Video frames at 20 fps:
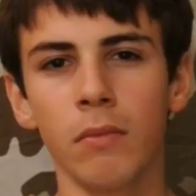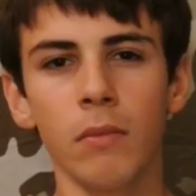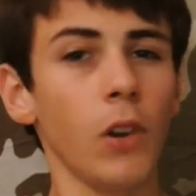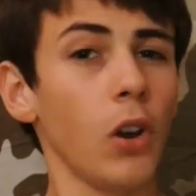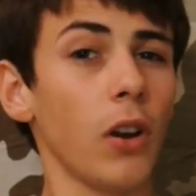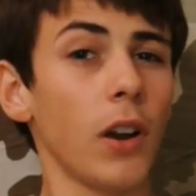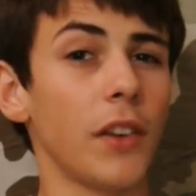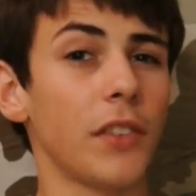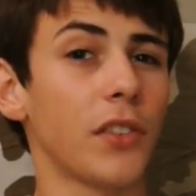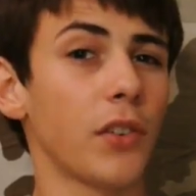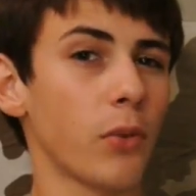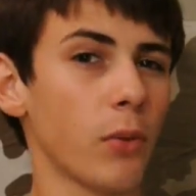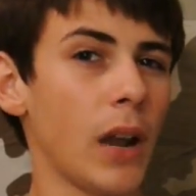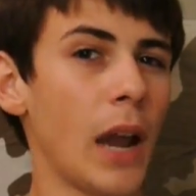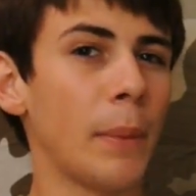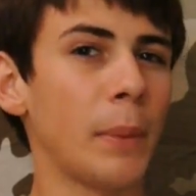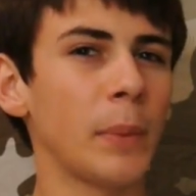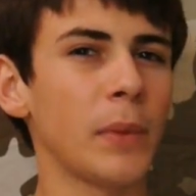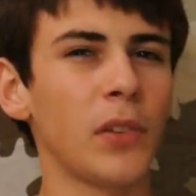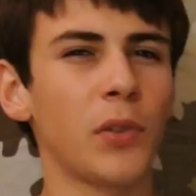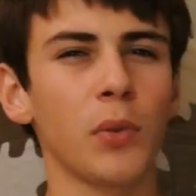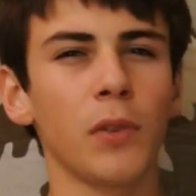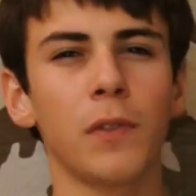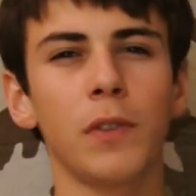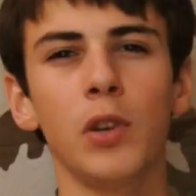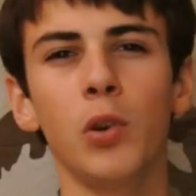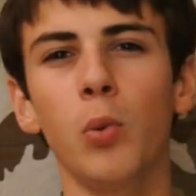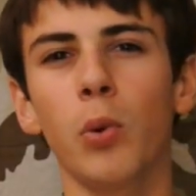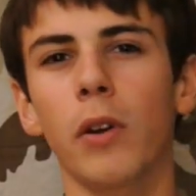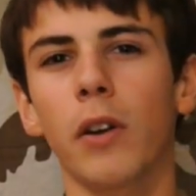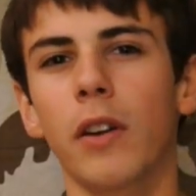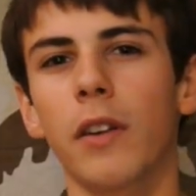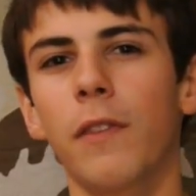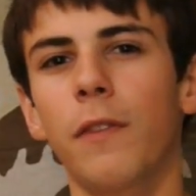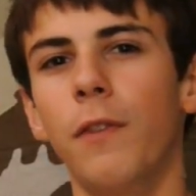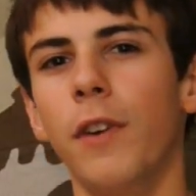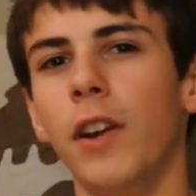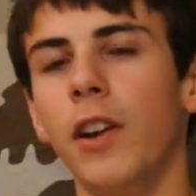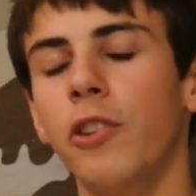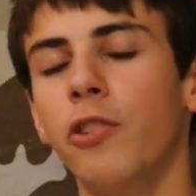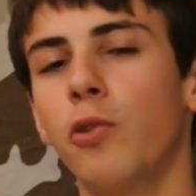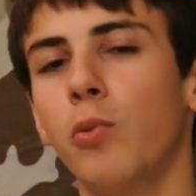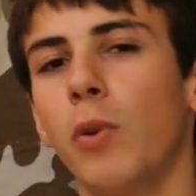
Alright, so to wrap up this review, we're going to finish